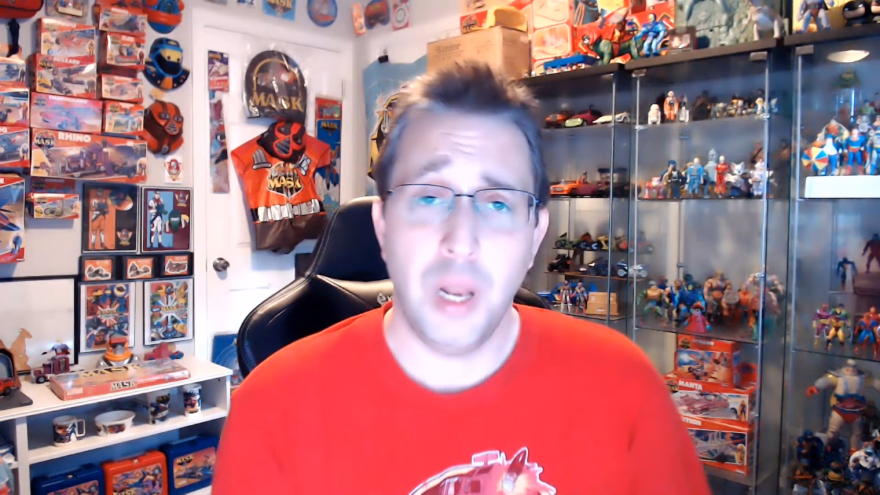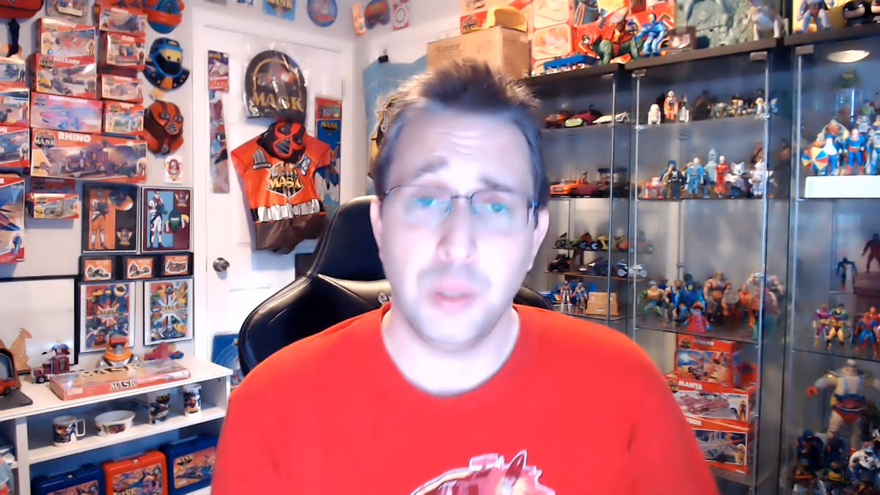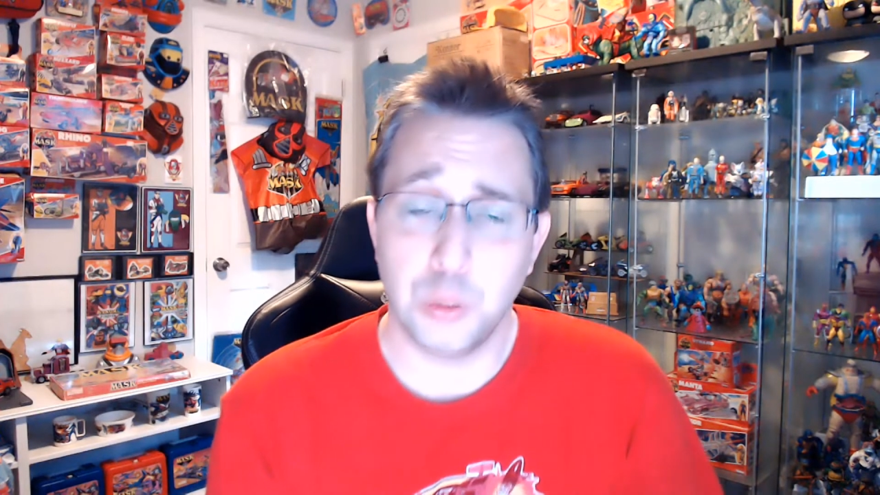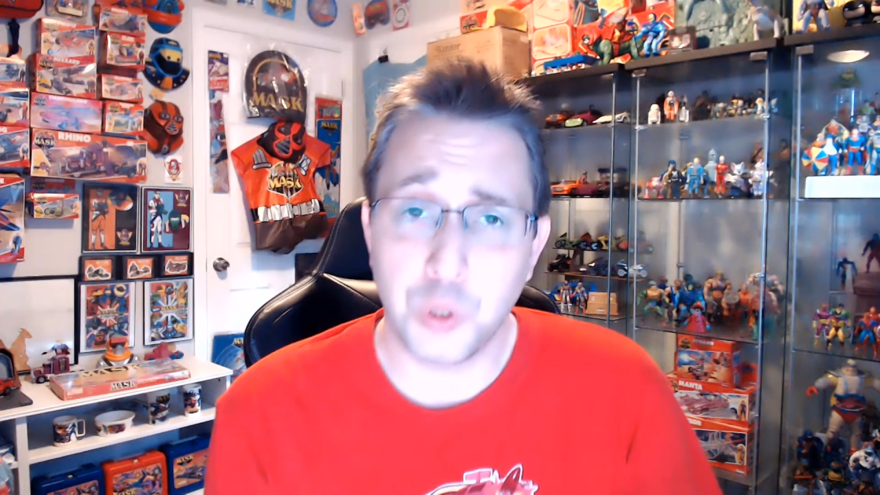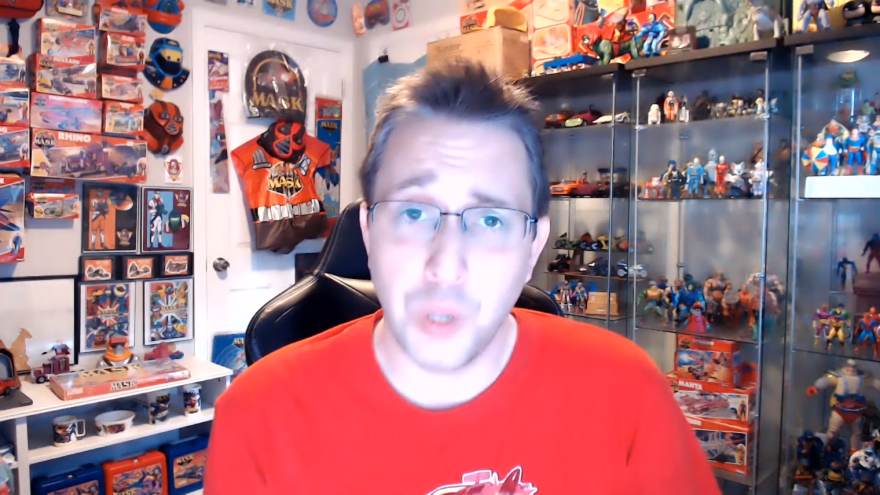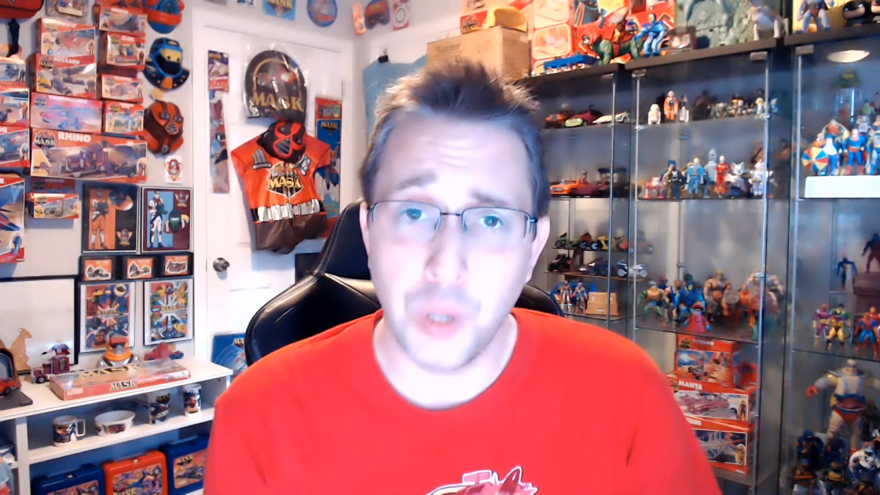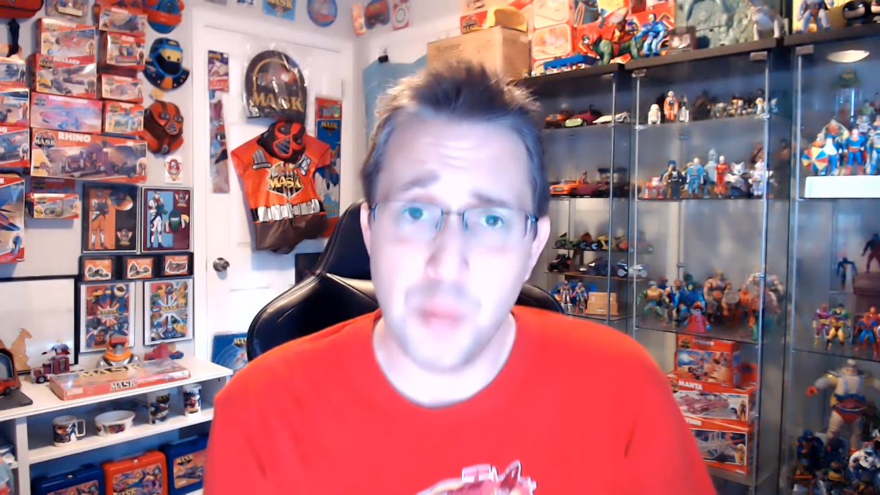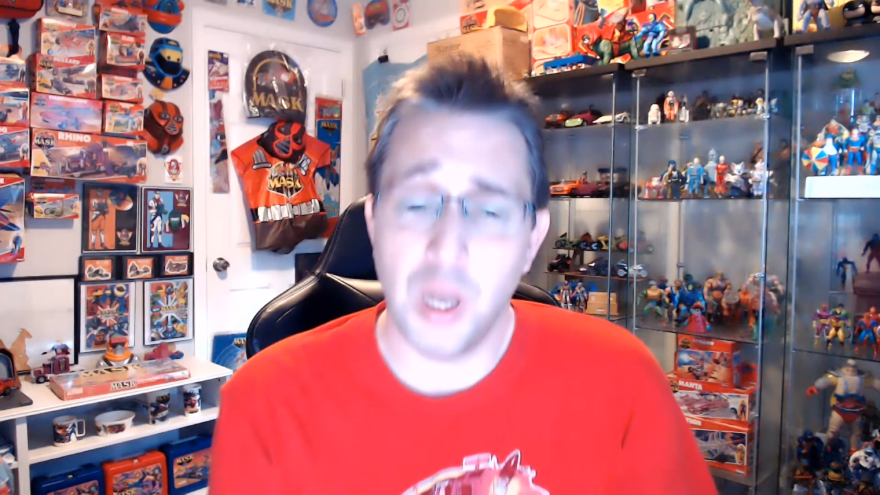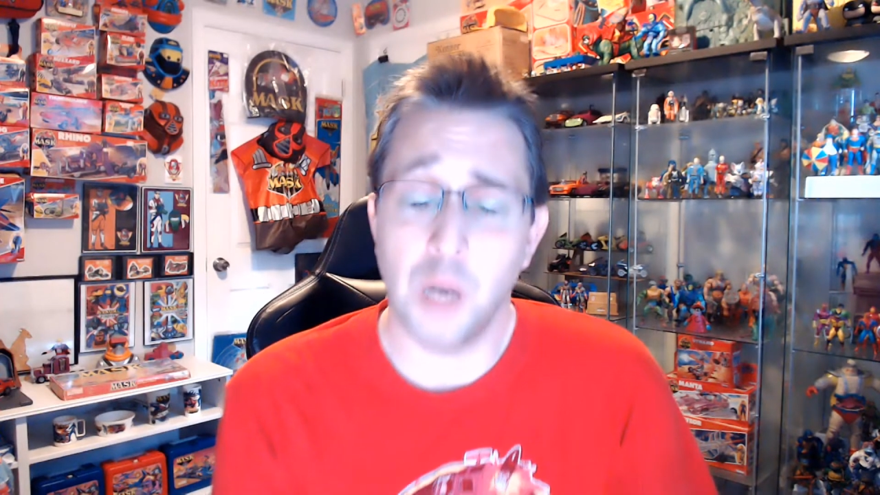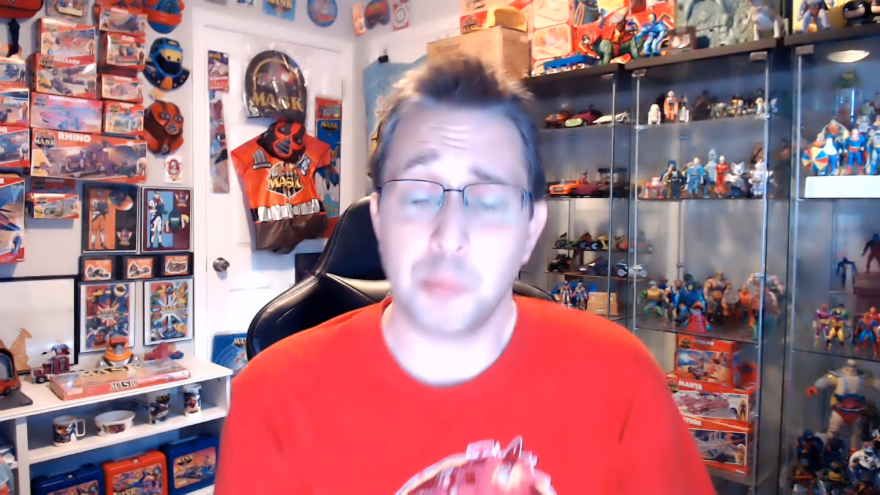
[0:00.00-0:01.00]
and subscribe
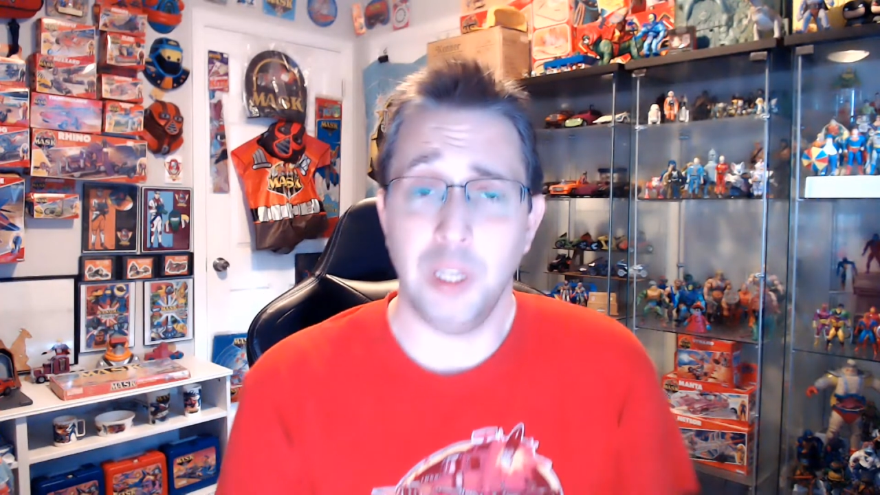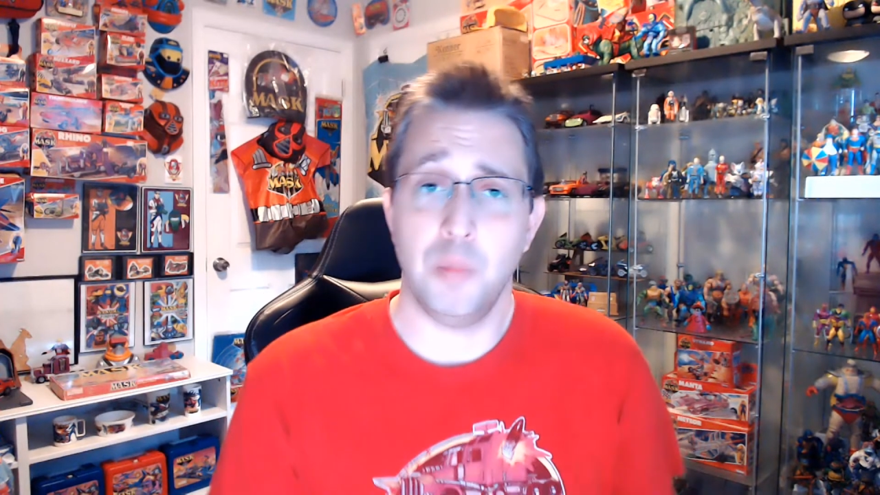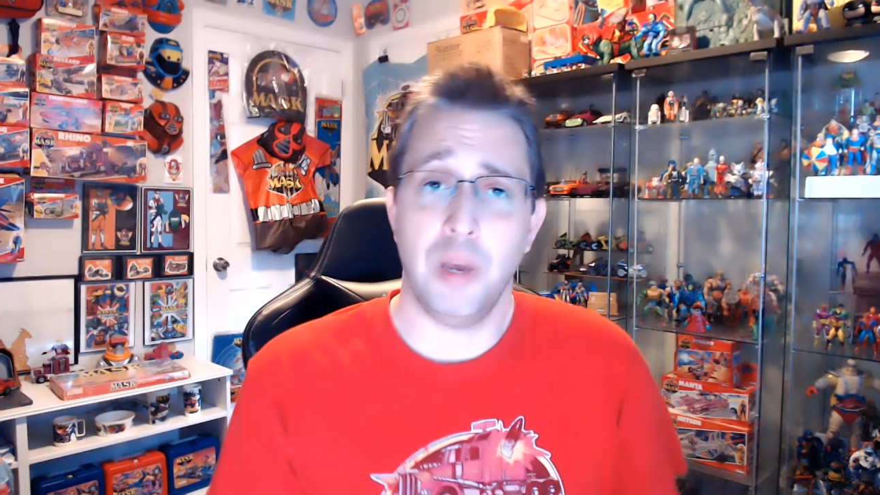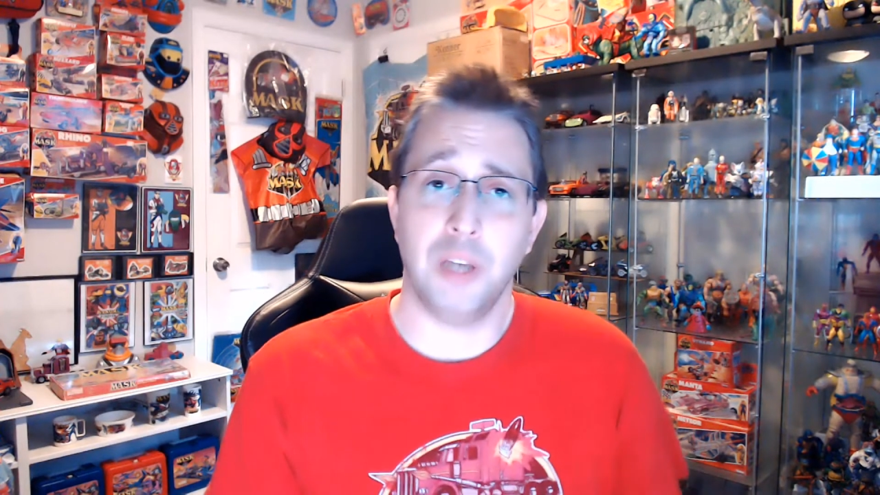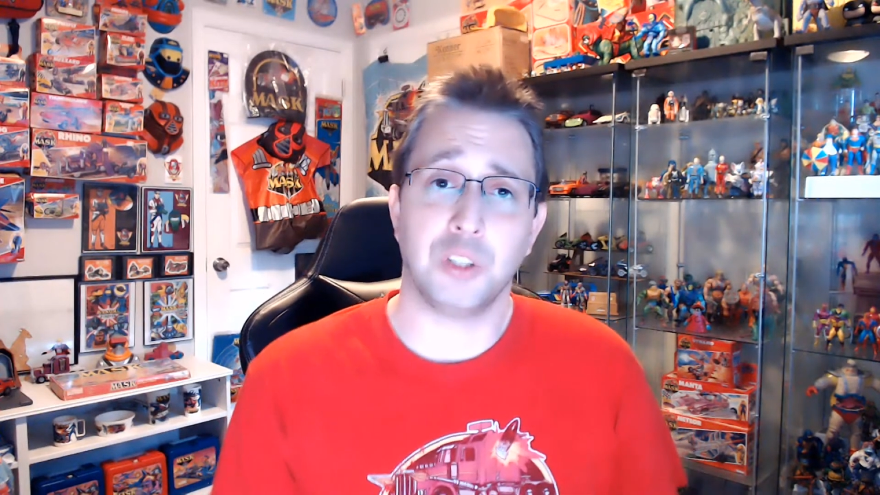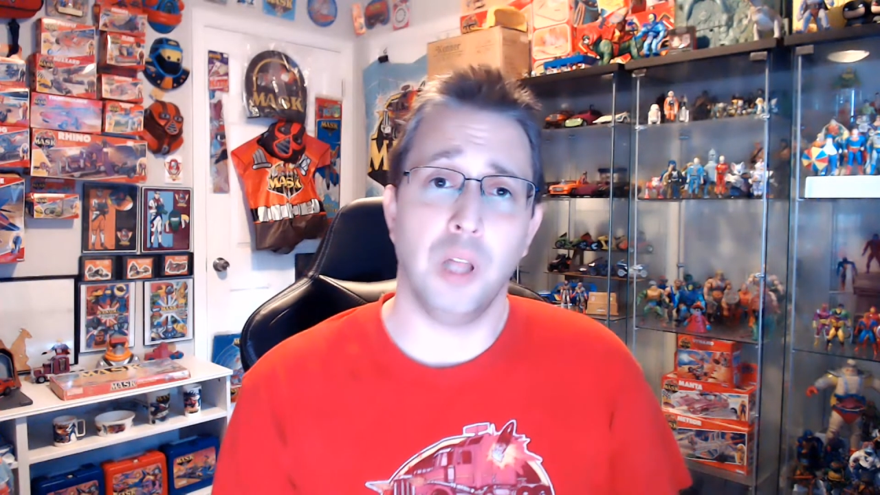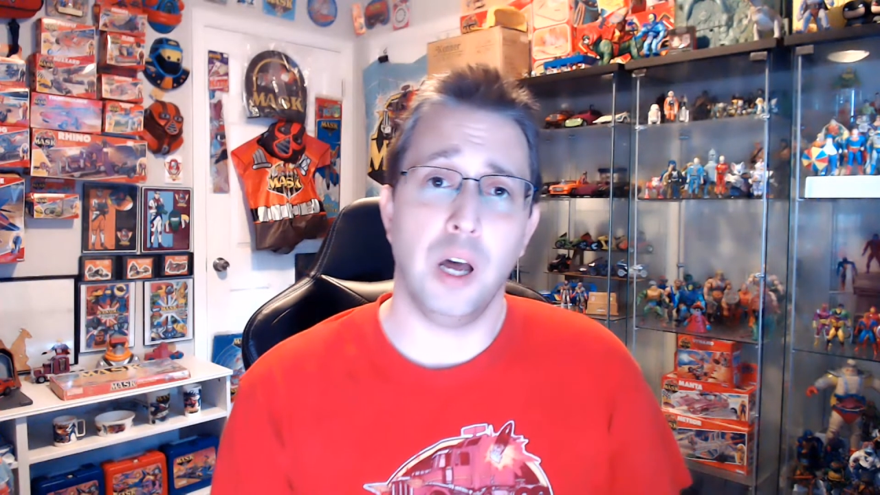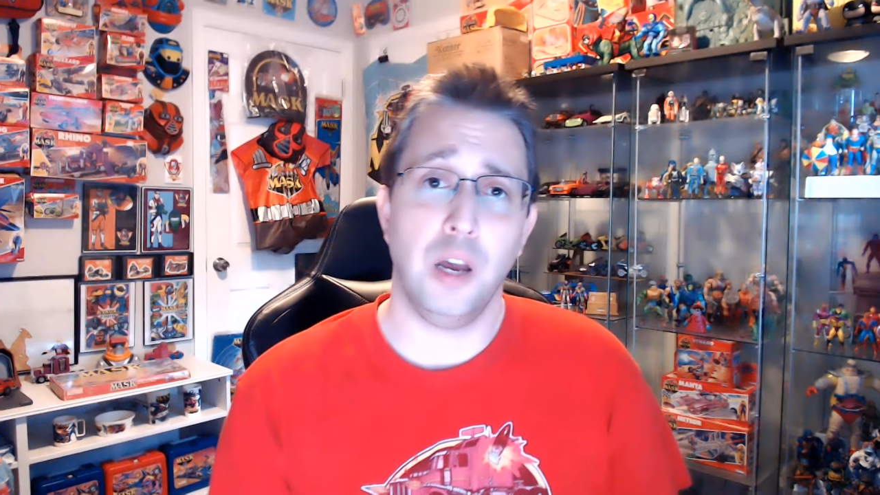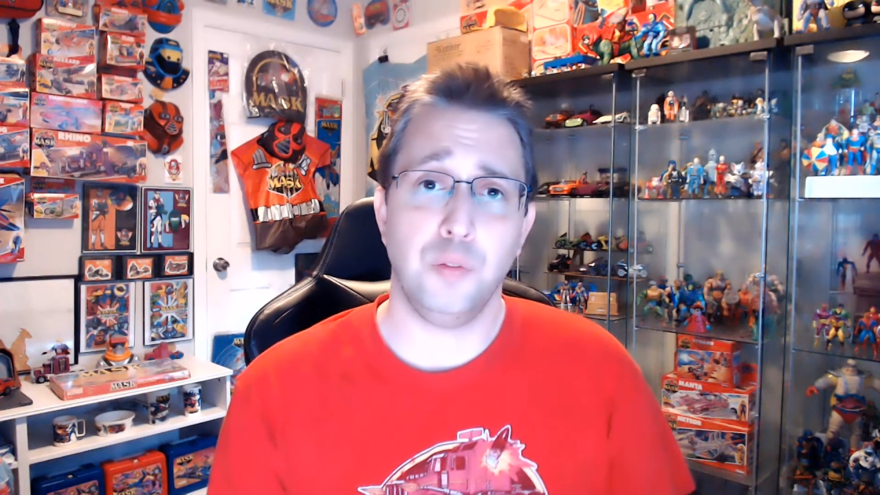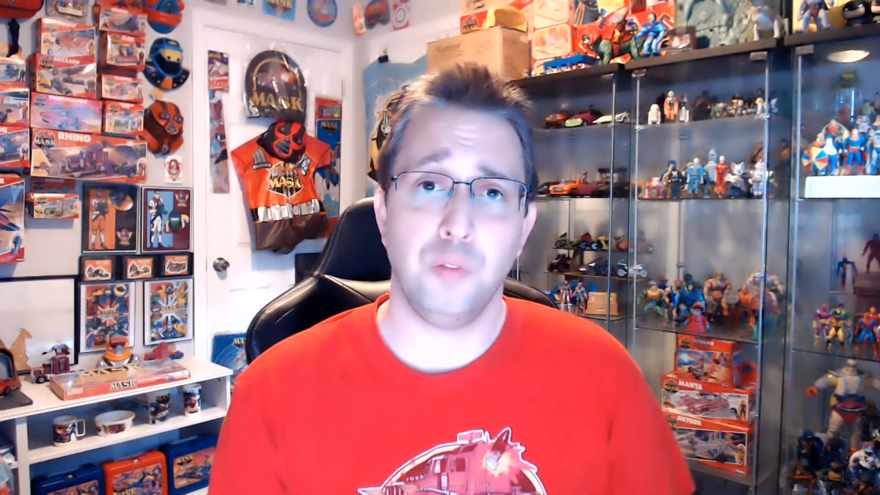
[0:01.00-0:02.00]
to help keep m.a.s.k alive.